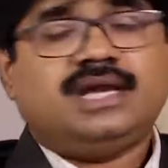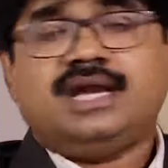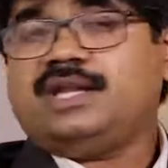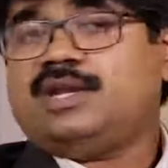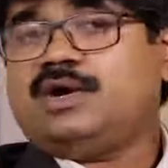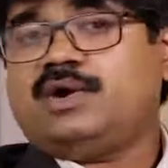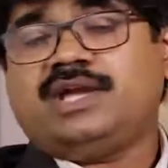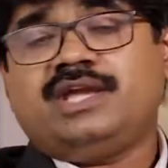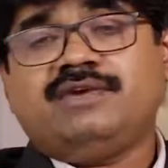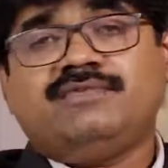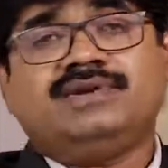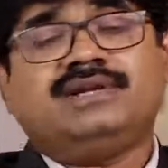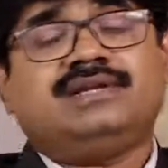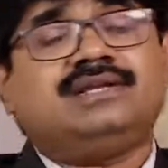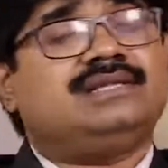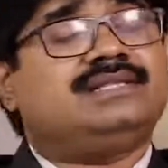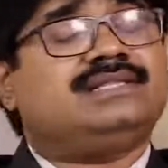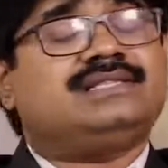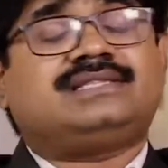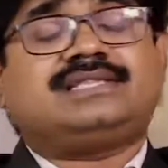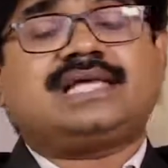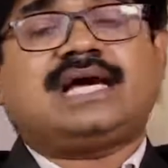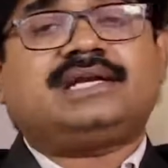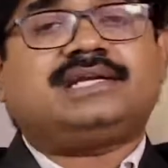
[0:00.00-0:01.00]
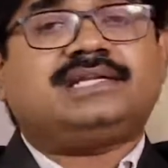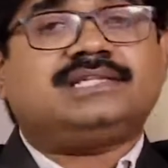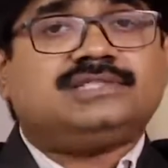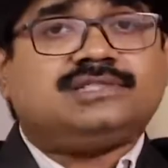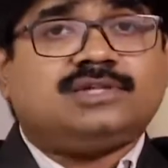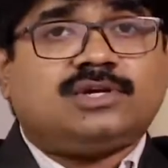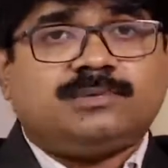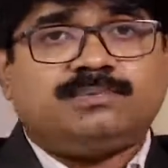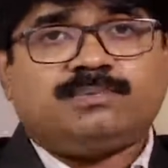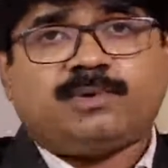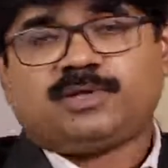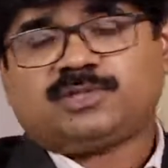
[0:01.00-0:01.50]
Now even that is
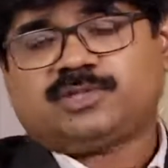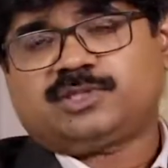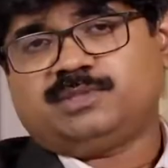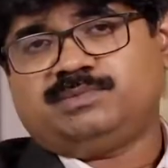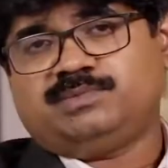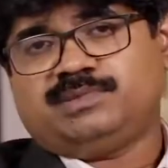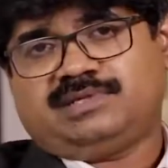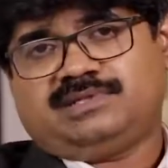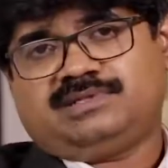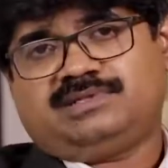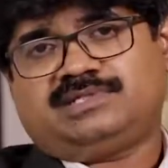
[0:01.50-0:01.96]
not possible.